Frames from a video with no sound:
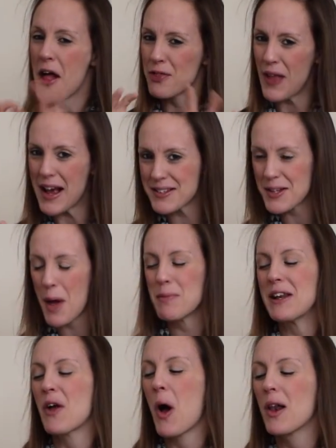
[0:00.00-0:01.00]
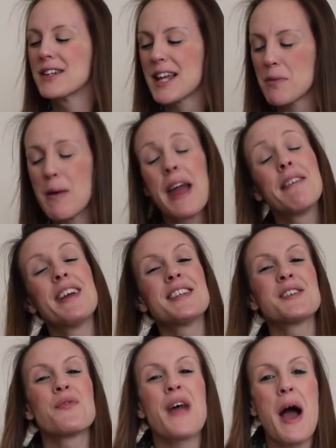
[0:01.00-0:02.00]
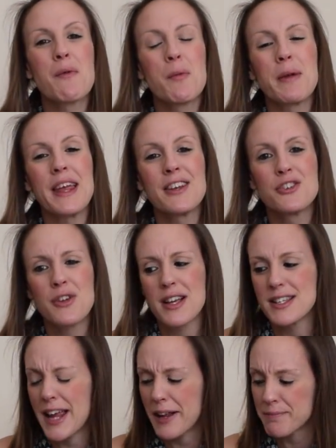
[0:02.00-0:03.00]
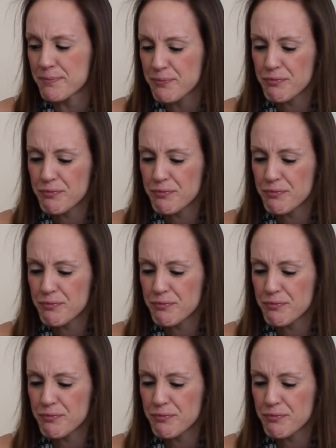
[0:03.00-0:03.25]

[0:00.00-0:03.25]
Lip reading: That's coming in the holiday period, so that will be interesting.